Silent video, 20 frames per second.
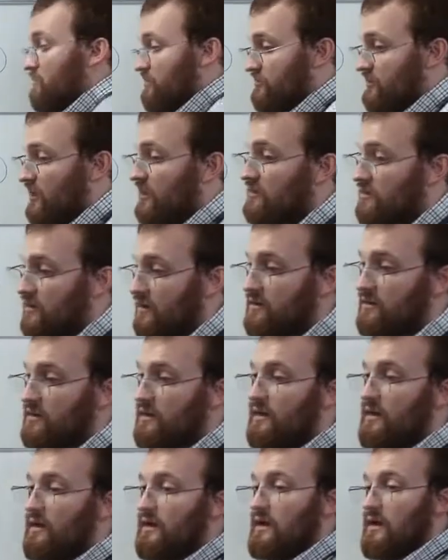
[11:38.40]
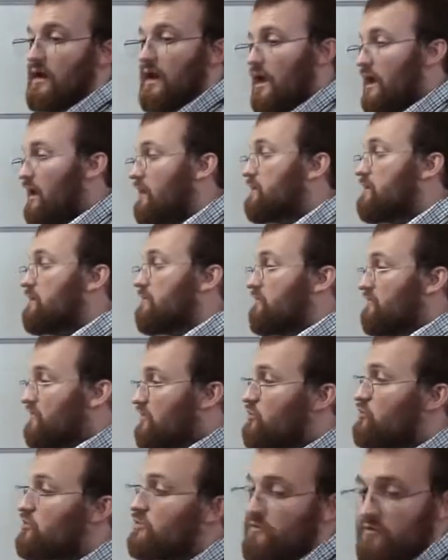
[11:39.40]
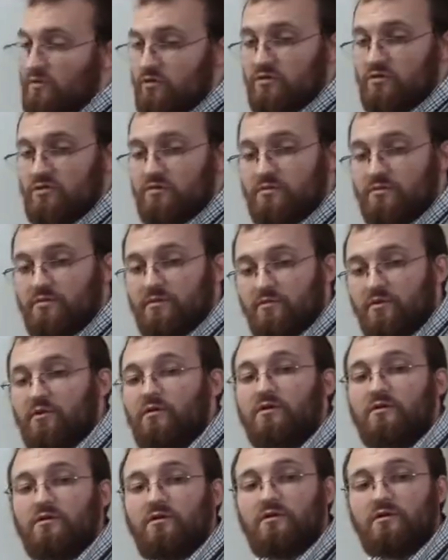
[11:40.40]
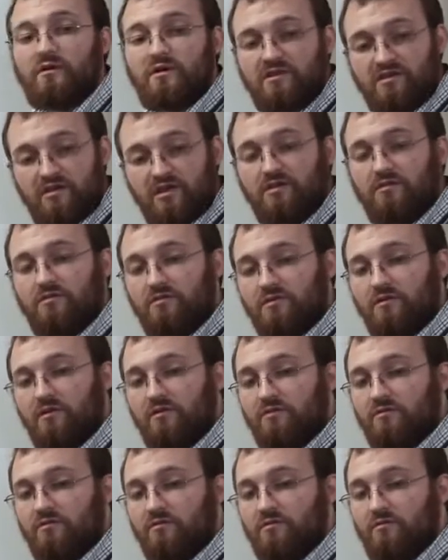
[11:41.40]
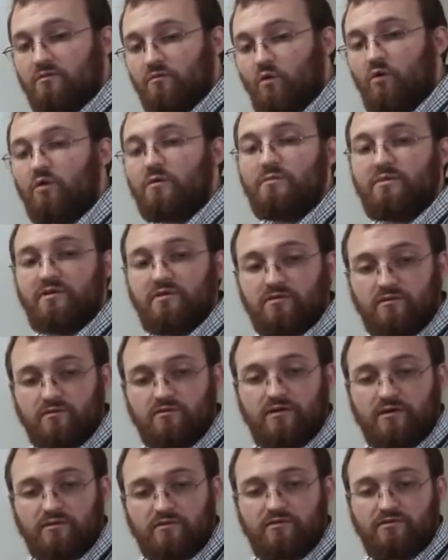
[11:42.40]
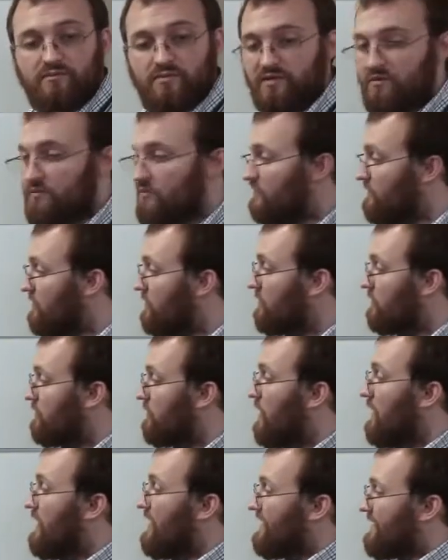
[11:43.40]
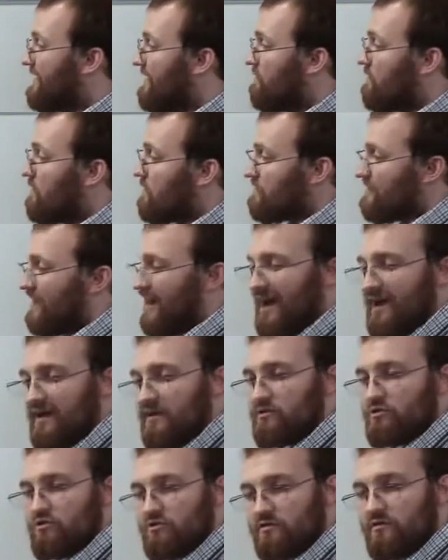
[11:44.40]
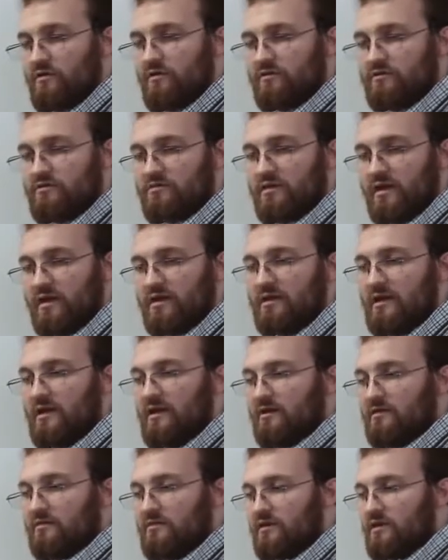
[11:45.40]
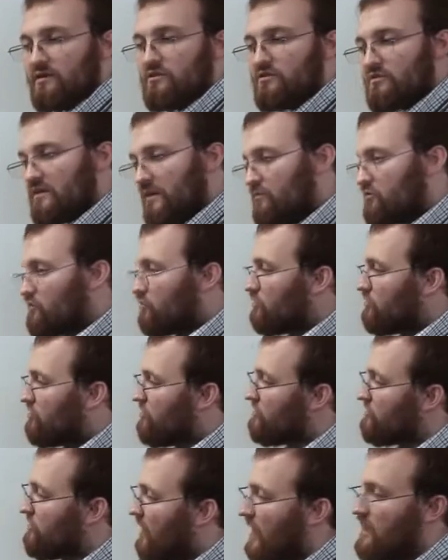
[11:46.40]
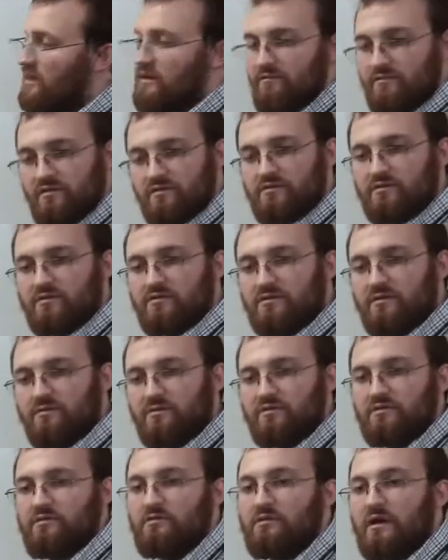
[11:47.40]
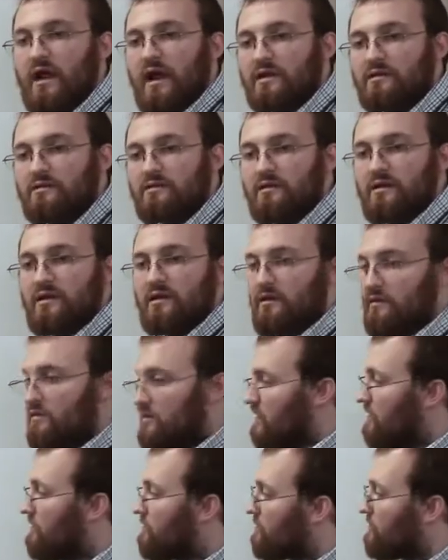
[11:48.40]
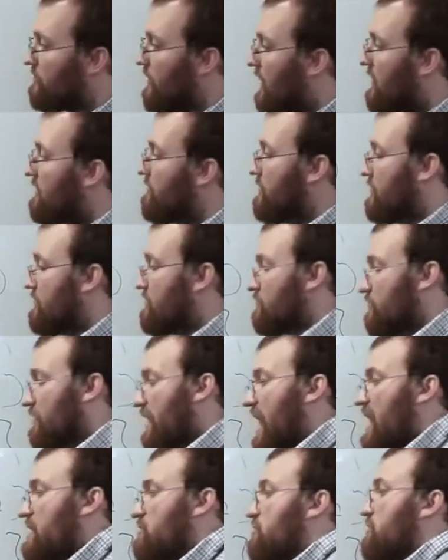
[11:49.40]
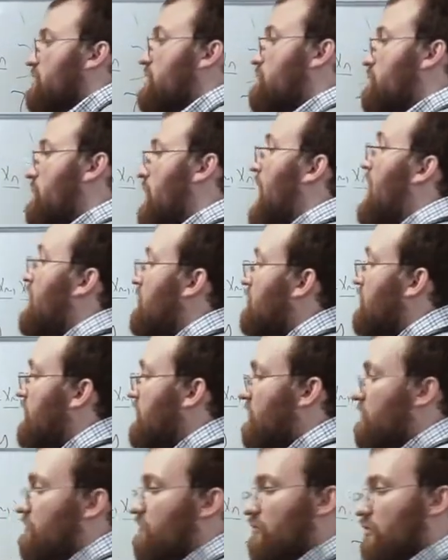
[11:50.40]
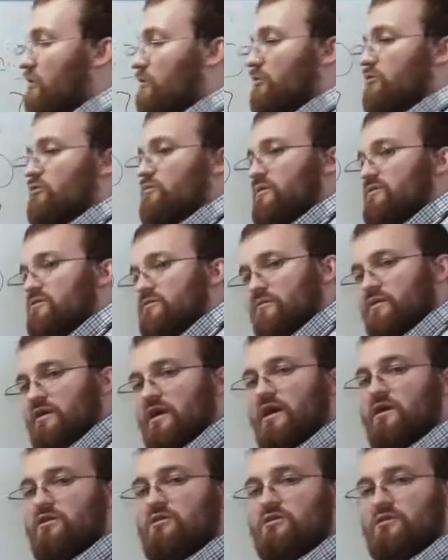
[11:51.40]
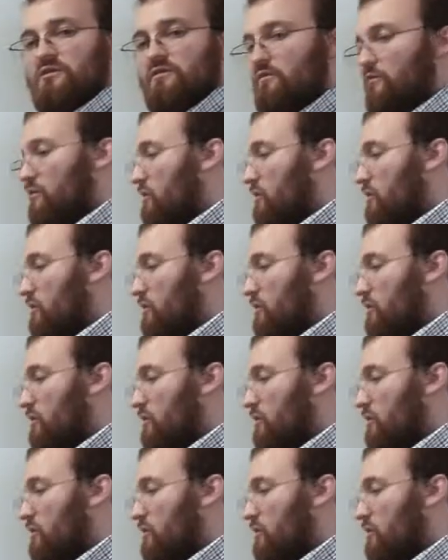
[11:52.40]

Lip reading: present it. And future versions of the protocol continue to go through more rigorous peer review, giving us a high assurance that the conceptual design of the system is correct. The other side of it is we're actually modeling a formal specification of